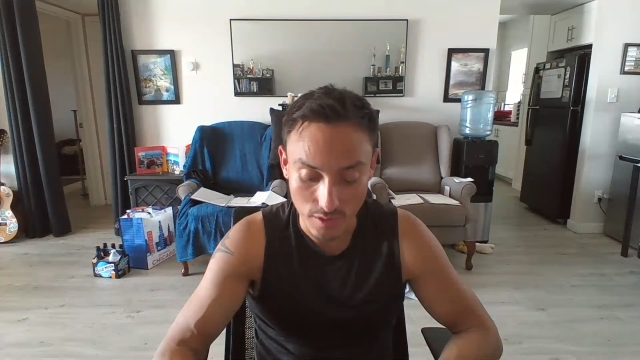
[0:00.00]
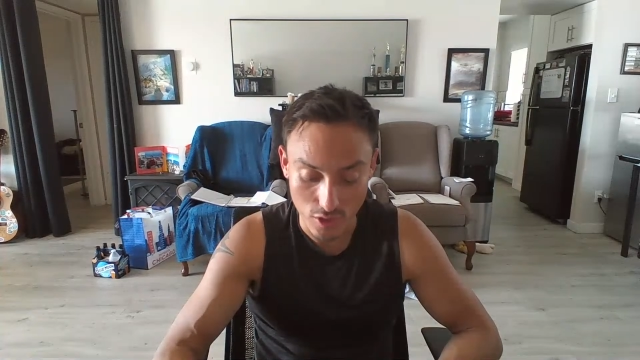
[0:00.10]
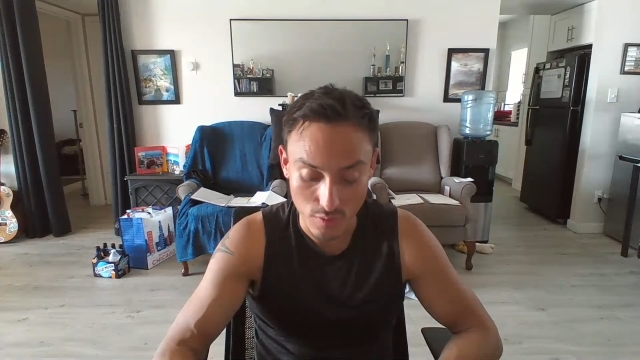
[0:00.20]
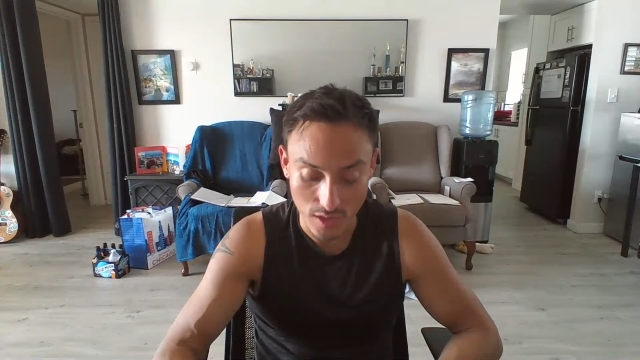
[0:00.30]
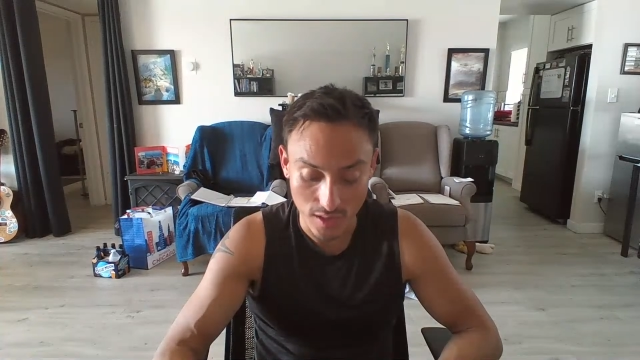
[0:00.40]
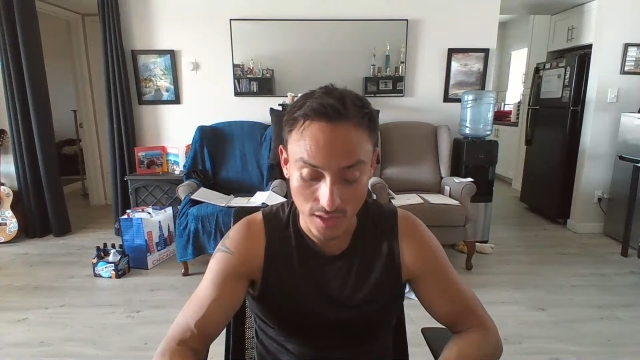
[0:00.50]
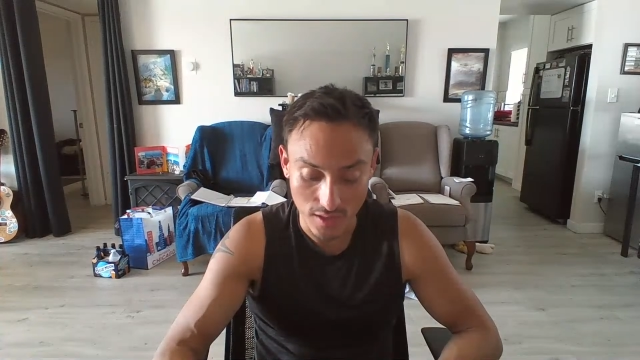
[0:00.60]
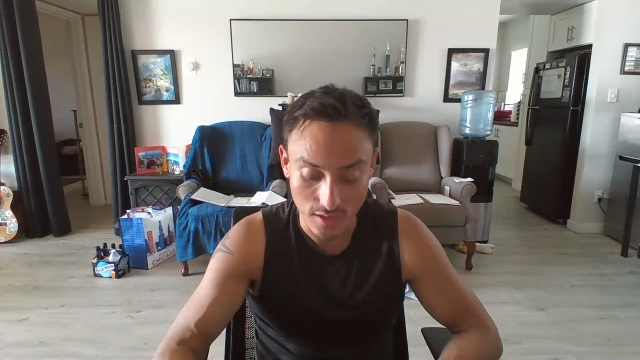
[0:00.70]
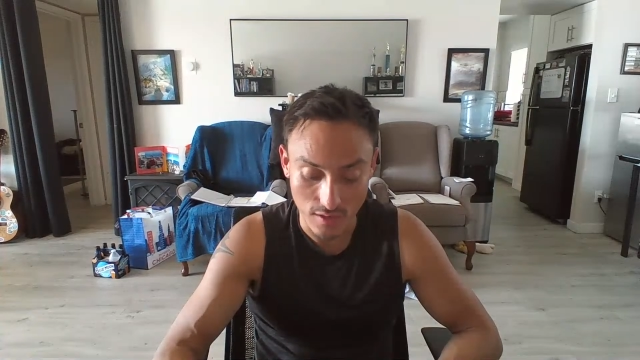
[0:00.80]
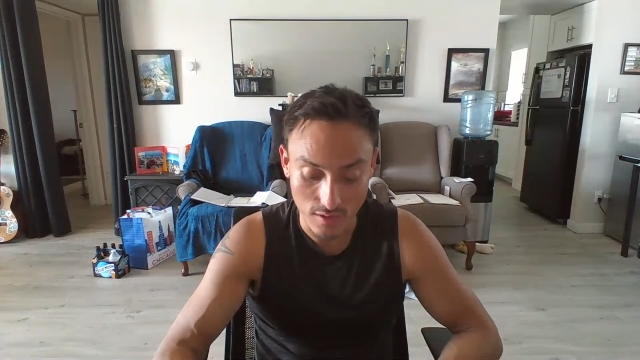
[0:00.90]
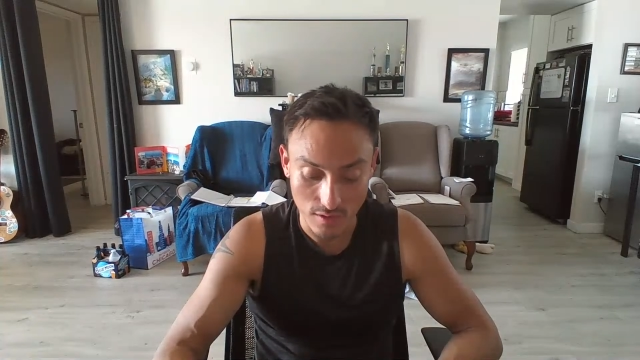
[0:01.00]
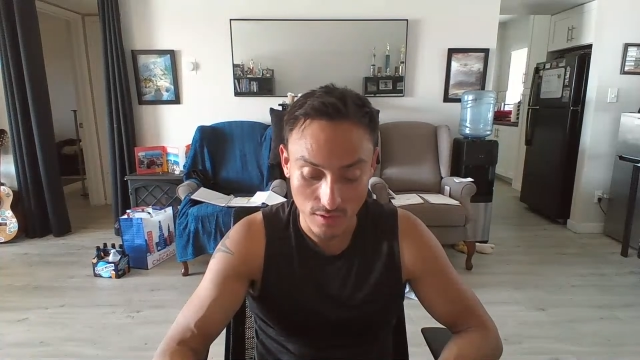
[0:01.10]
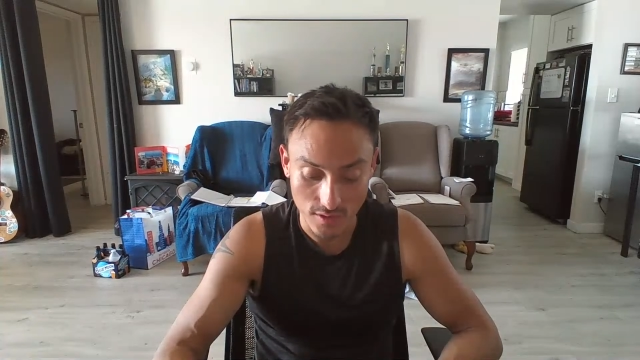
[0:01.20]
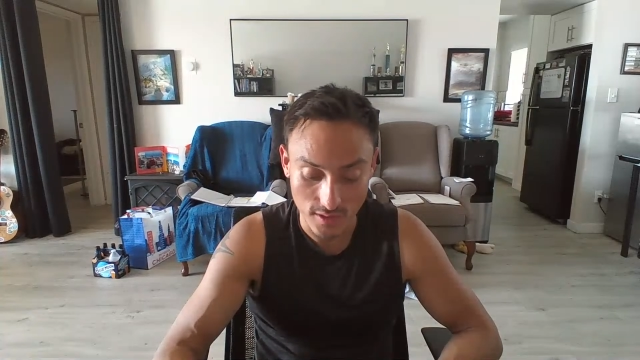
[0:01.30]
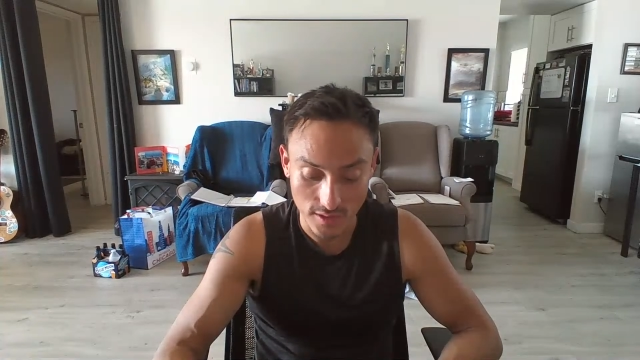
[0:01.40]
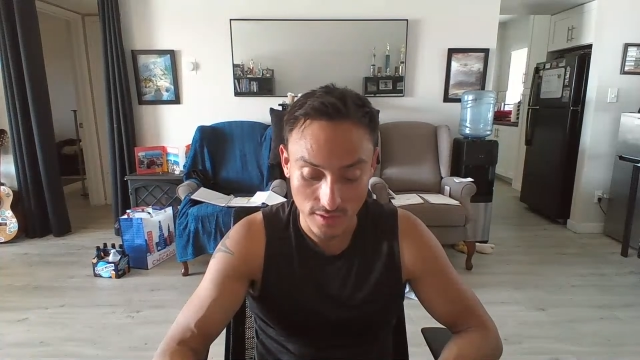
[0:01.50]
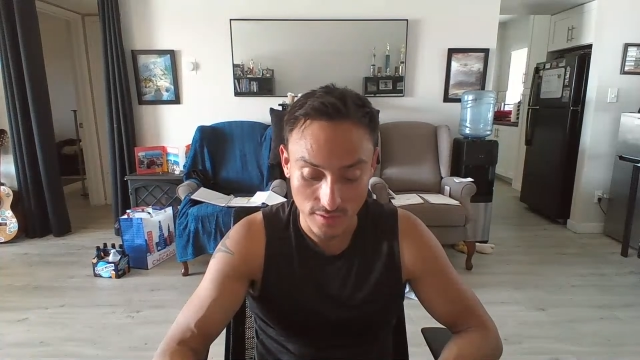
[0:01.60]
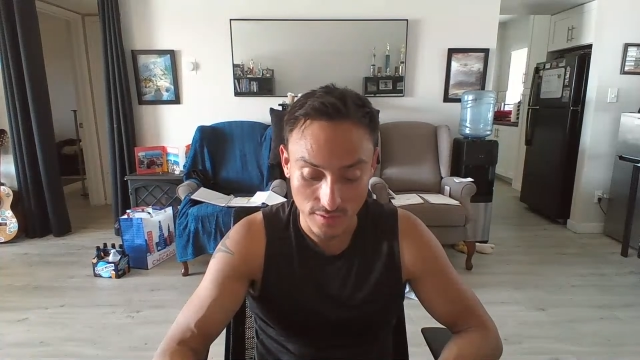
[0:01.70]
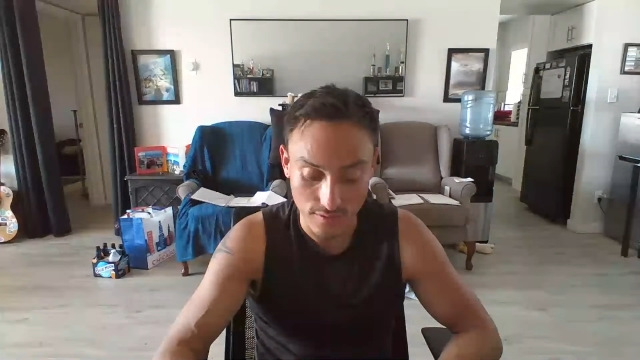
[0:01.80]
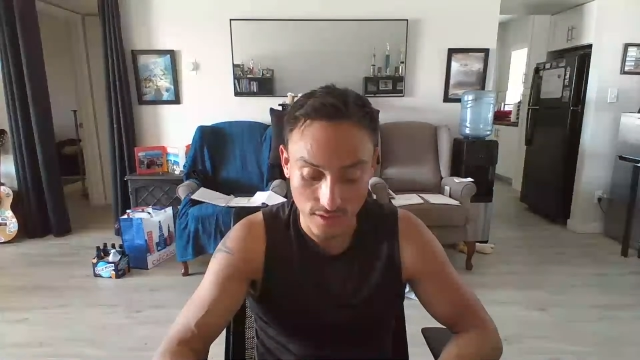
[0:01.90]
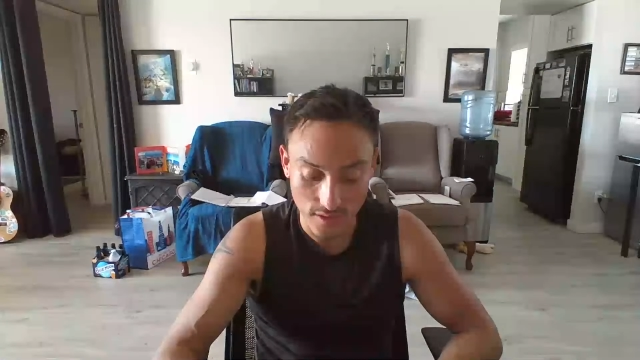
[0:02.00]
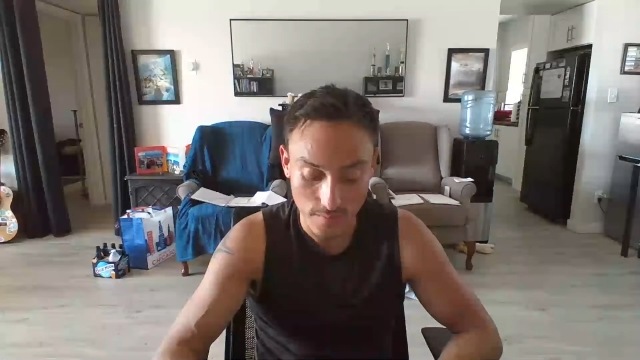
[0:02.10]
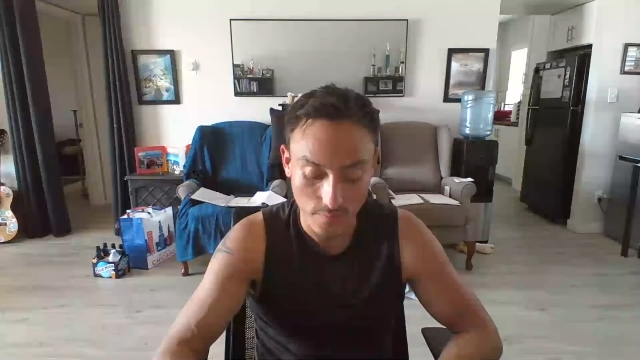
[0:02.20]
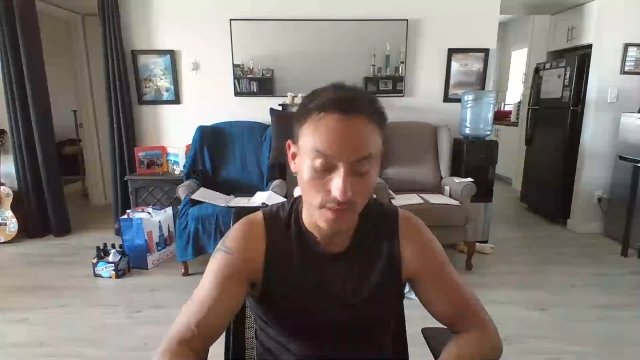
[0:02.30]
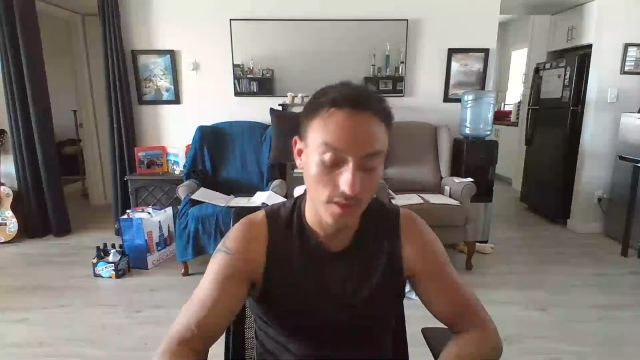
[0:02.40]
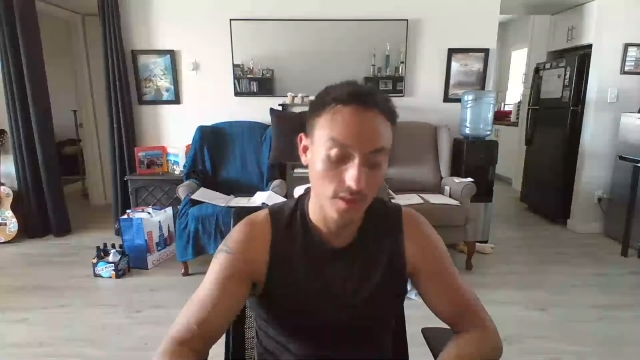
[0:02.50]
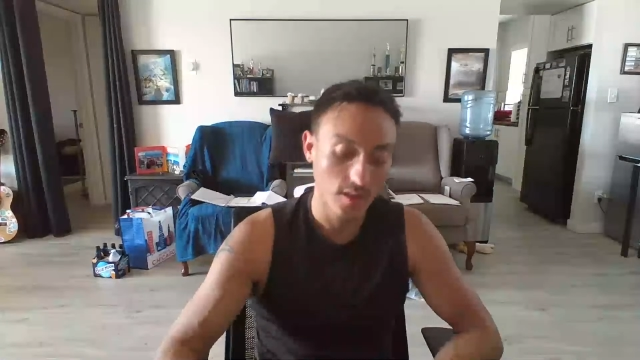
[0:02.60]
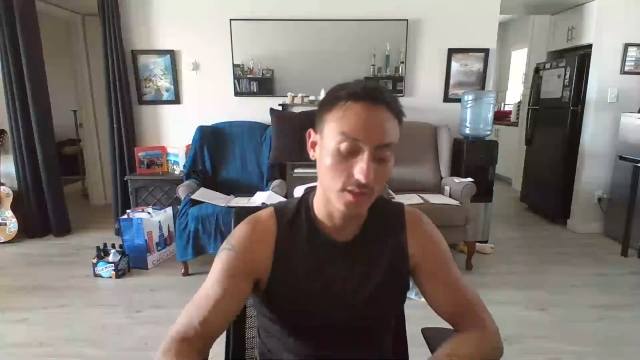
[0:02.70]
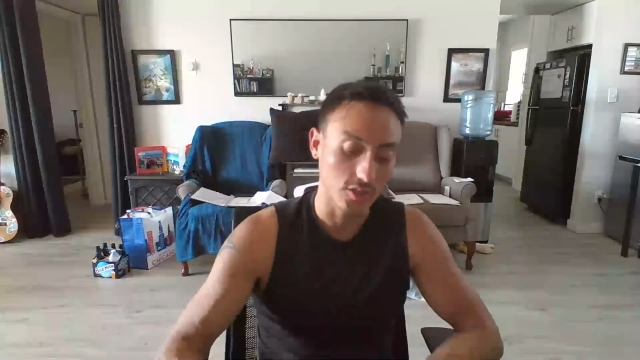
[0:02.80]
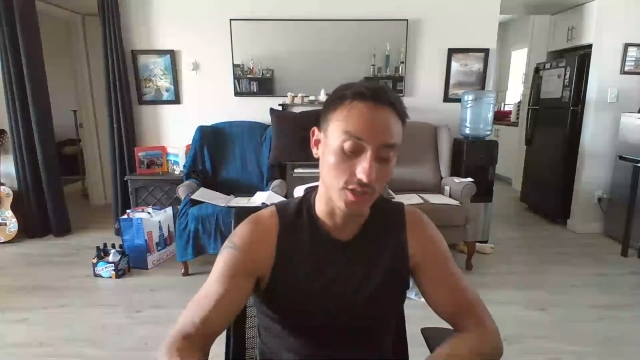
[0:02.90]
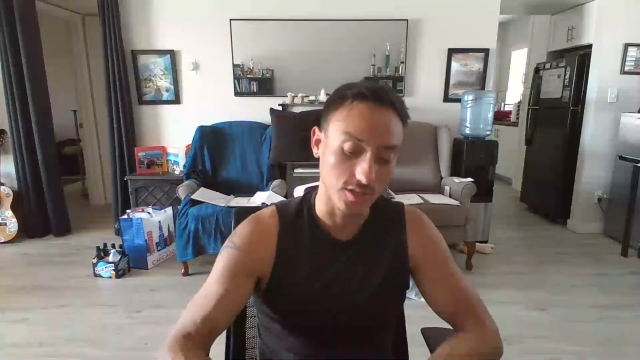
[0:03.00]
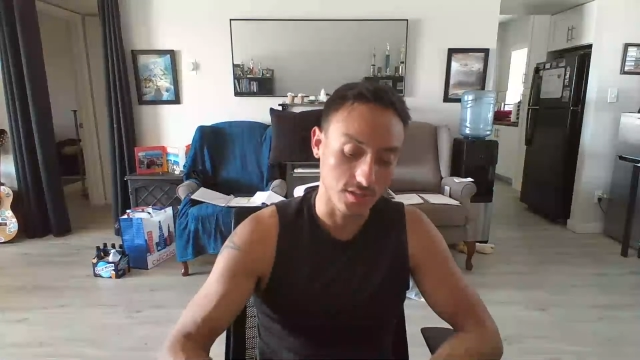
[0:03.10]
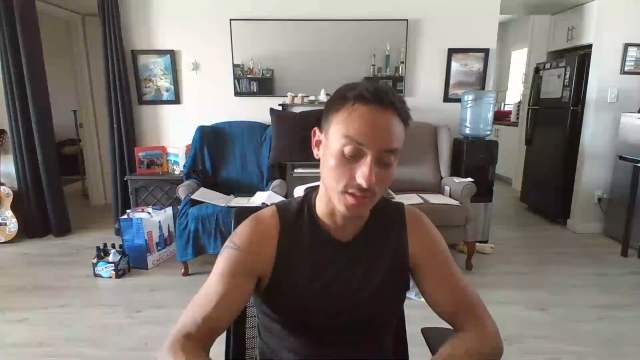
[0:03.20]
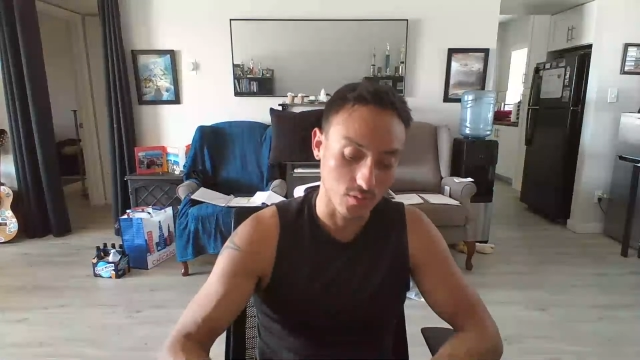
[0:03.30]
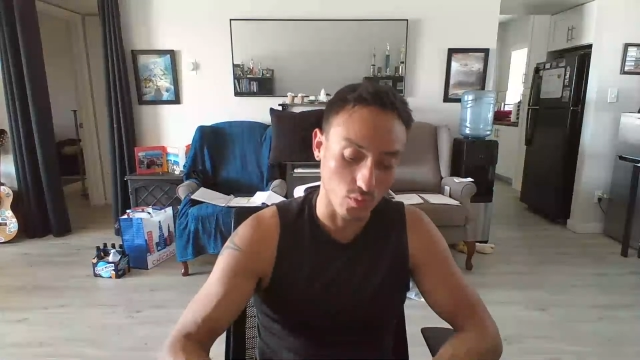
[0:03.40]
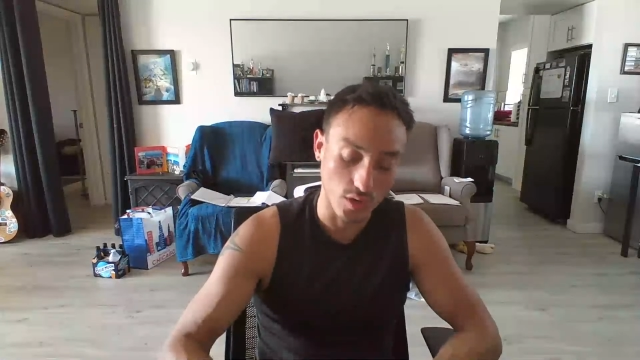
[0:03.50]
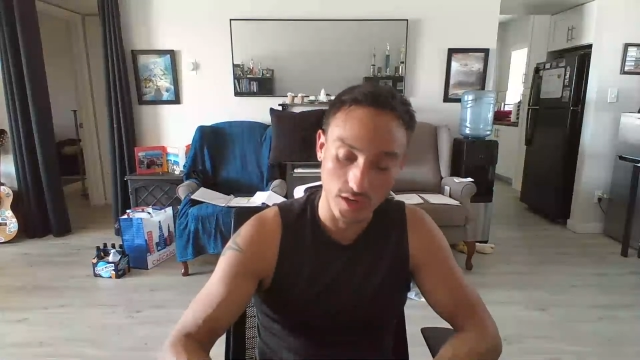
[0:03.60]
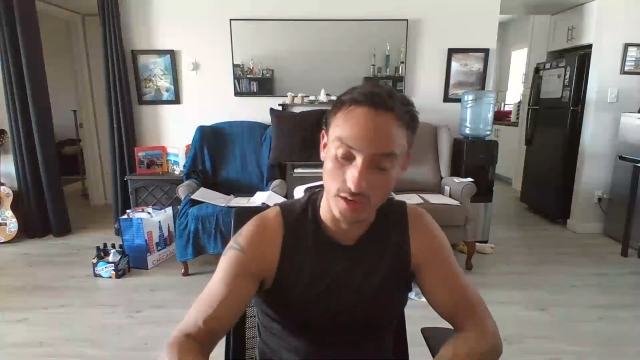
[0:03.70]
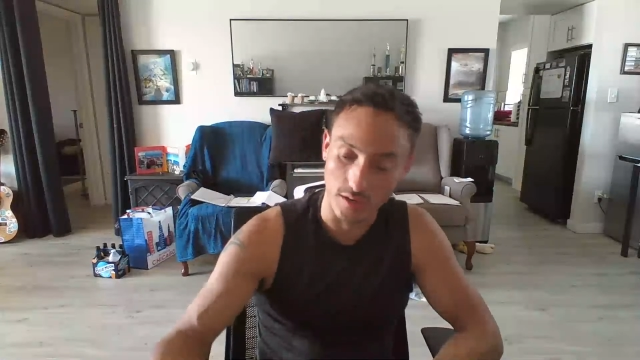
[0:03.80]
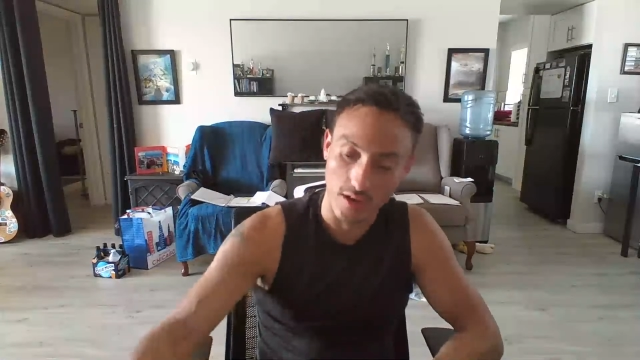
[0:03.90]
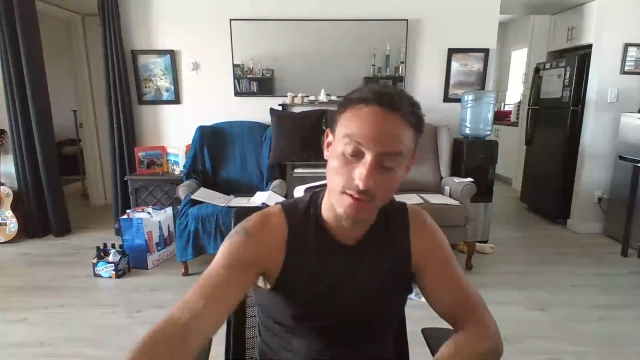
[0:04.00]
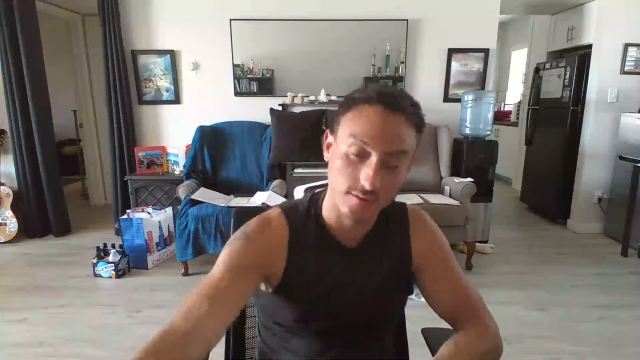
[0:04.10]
but you may let the girls live." Genesis 1.